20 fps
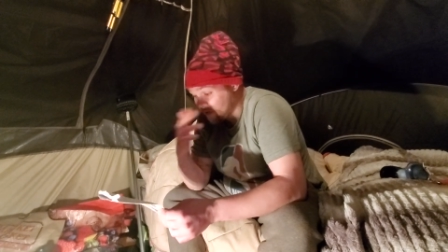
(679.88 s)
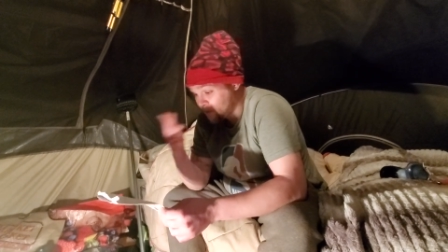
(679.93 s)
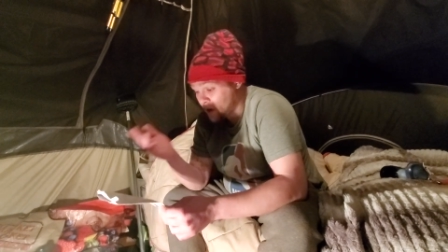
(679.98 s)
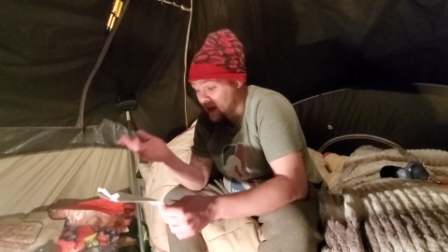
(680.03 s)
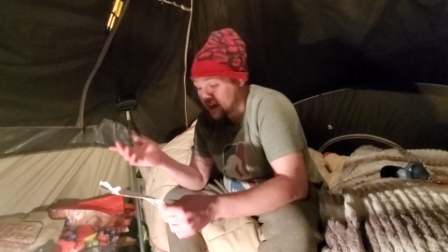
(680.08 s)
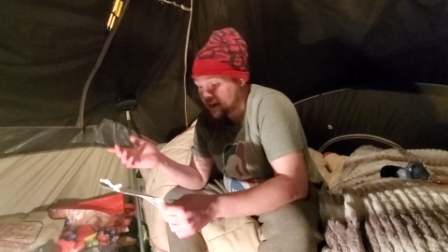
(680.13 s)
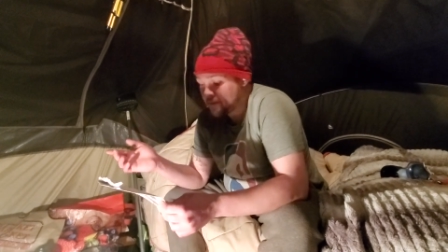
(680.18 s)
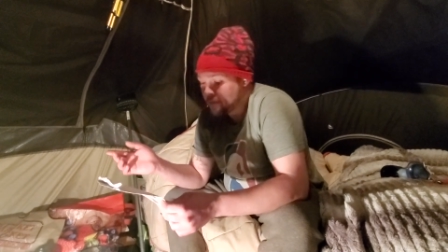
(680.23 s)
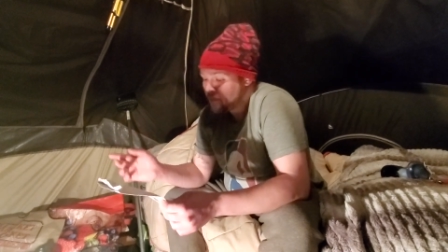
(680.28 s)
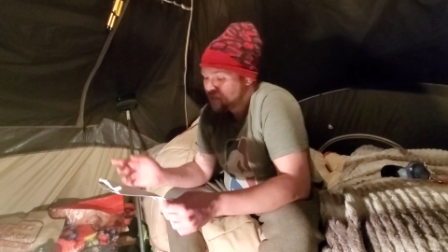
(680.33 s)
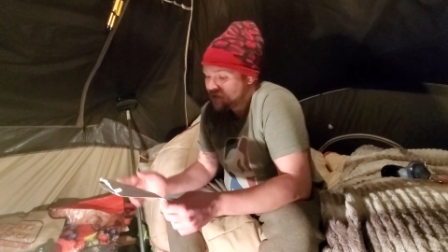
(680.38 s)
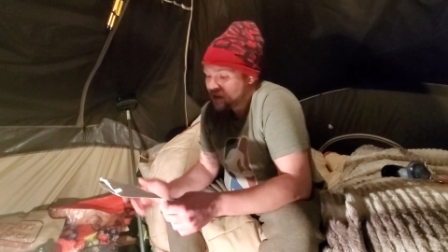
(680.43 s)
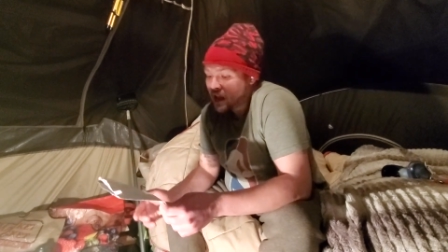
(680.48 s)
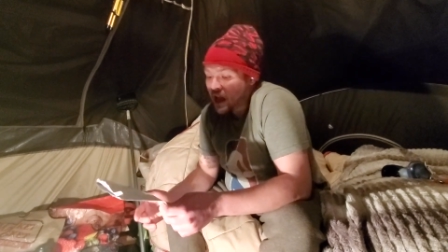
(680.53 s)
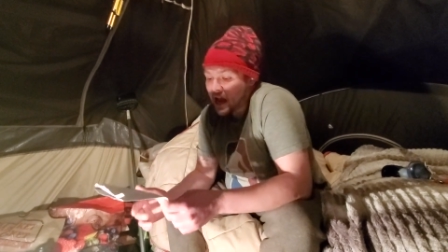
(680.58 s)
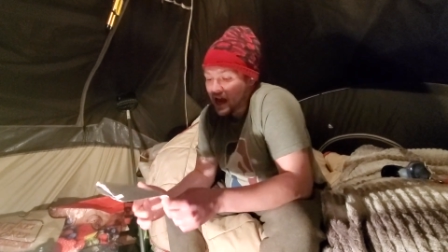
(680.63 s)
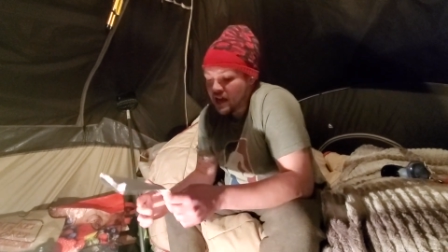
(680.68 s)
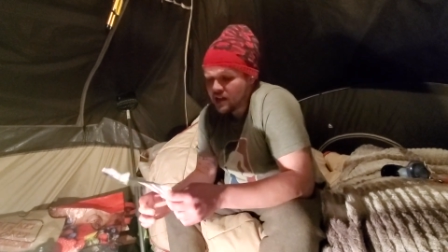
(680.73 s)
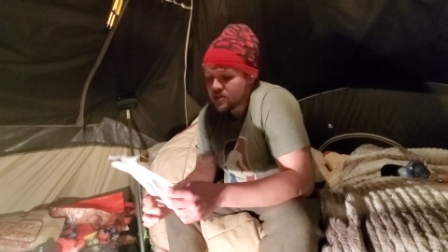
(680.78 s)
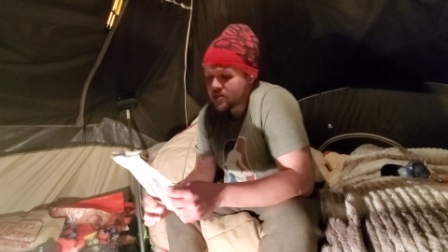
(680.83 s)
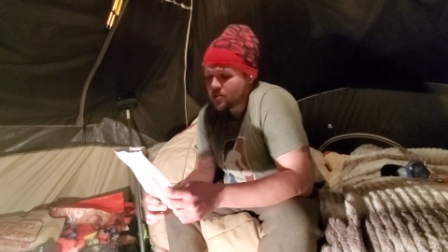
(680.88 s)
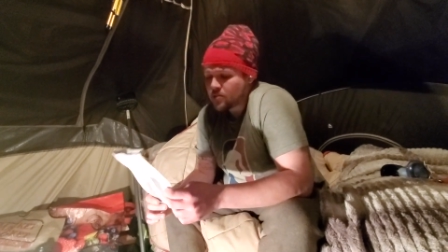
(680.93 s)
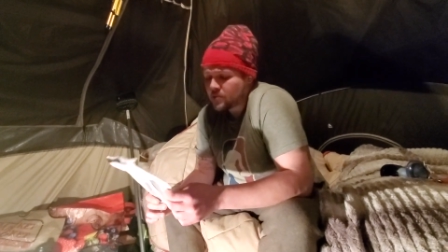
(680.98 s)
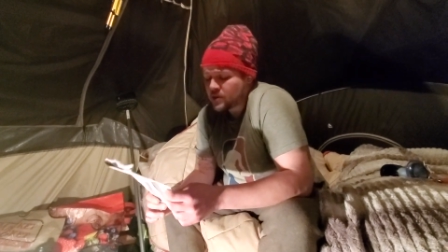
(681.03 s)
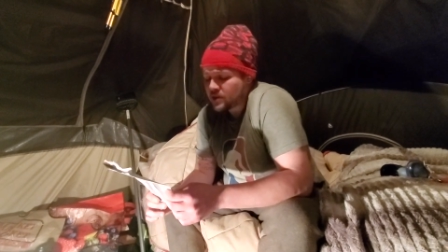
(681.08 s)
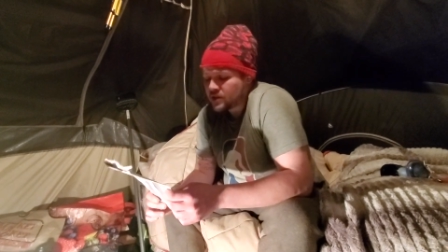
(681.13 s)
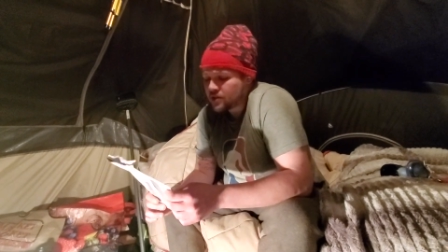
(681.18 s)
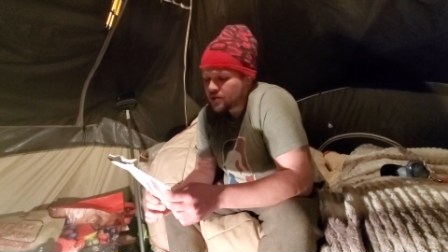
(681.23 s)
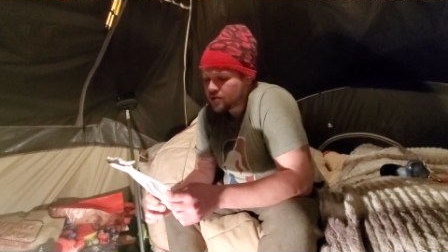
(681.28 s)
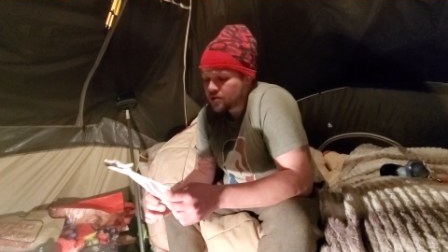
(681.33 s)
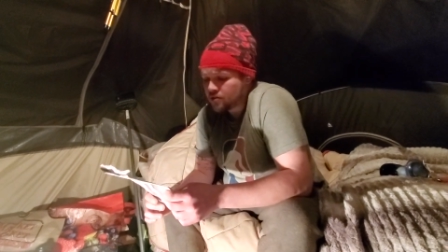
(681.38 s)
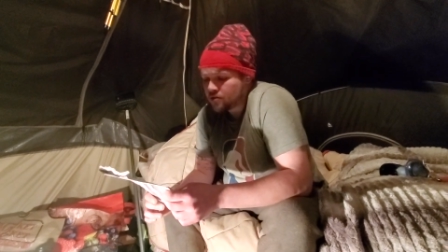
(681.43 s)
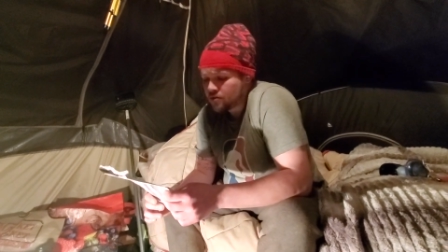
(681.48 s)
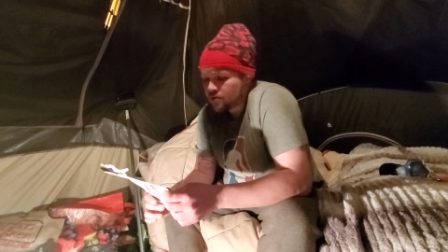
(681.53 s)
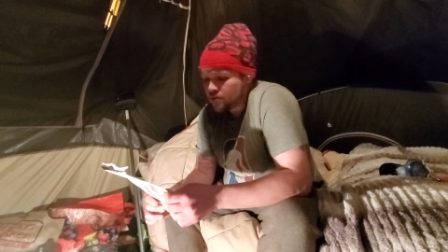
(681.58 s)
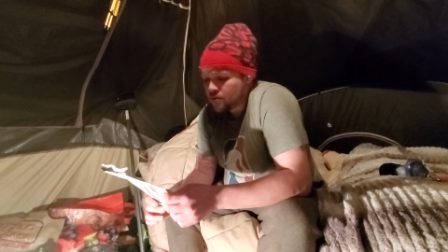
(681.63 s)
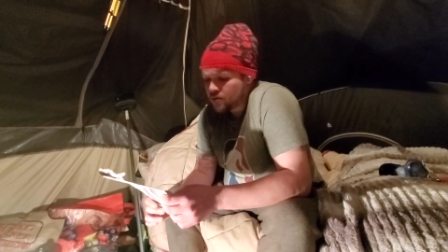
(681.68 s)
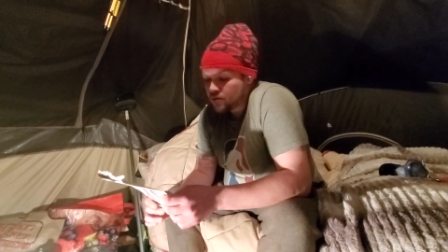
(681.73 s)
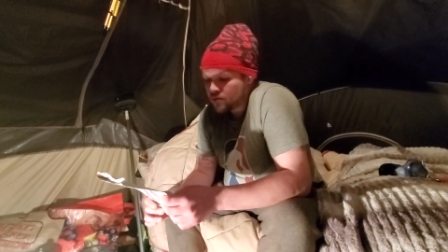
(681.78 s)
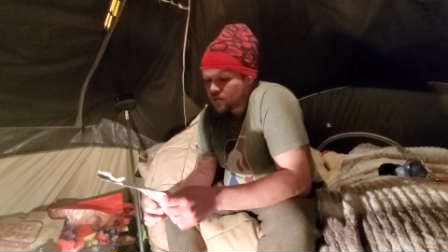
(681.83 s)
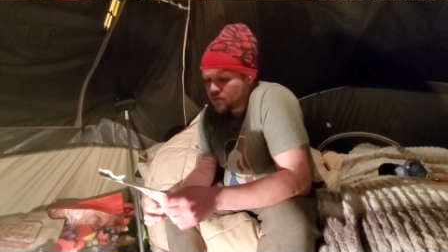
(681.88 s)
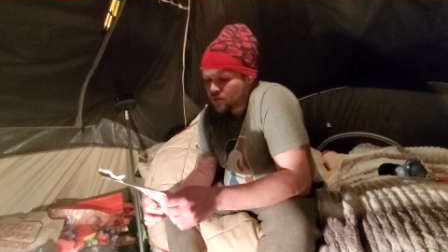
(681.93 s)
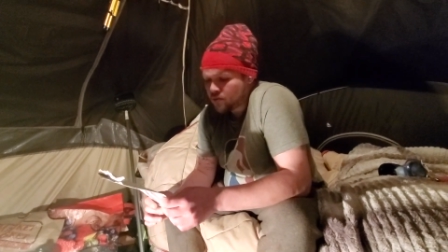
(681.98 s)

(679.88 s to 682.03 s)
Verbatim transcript: of mine, asked me to